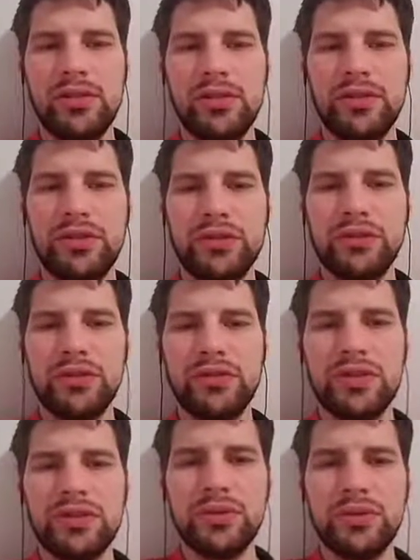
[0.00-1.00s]
leftover
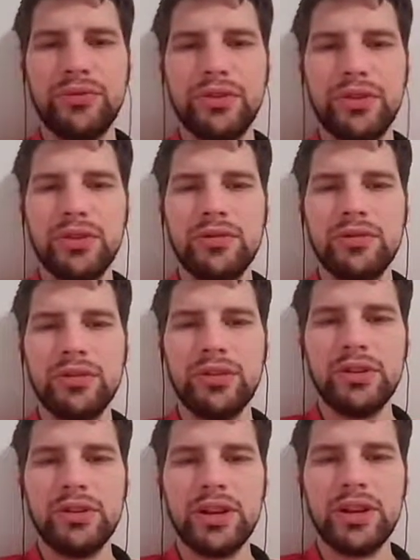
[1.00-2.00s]
freeze, hopefully, for
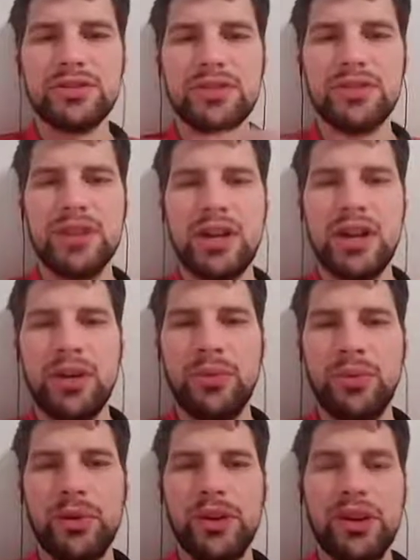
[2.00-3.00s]
the last
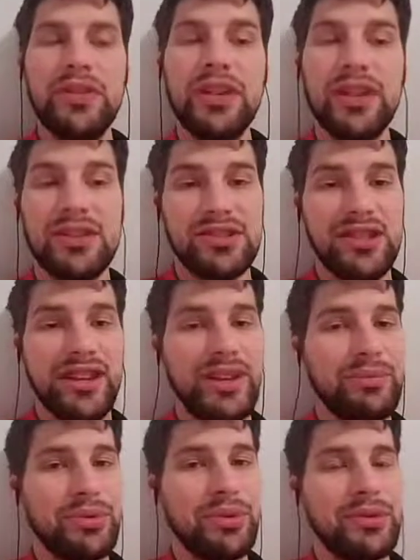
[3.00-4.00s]
one, if it gets to
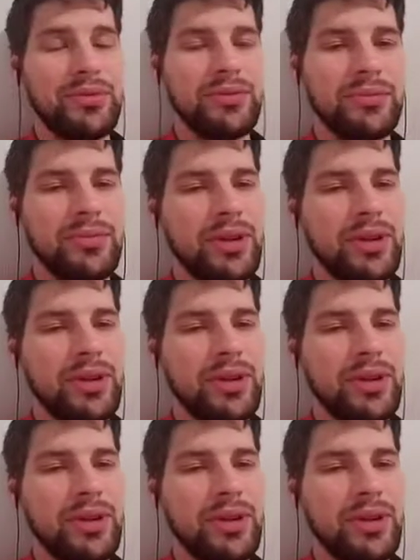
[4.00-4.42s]
that point.